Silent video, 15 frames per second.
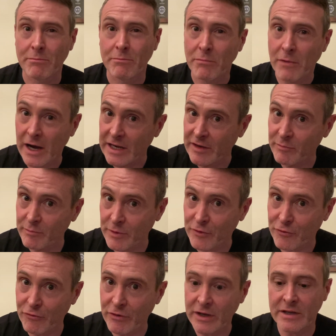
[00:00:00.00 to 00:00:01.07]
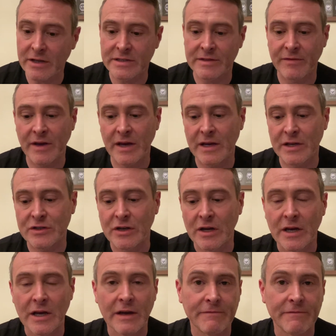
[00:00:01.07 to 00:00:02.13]
might even be 3 years of age,
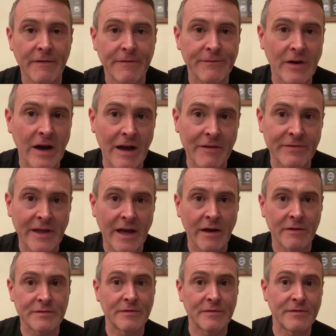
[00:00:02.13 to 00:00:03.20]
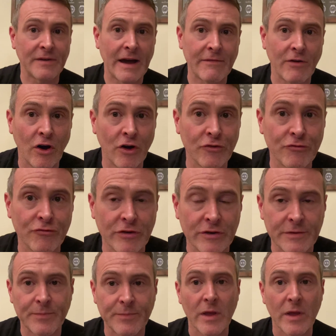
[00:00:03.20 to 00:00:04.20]
for £5,500.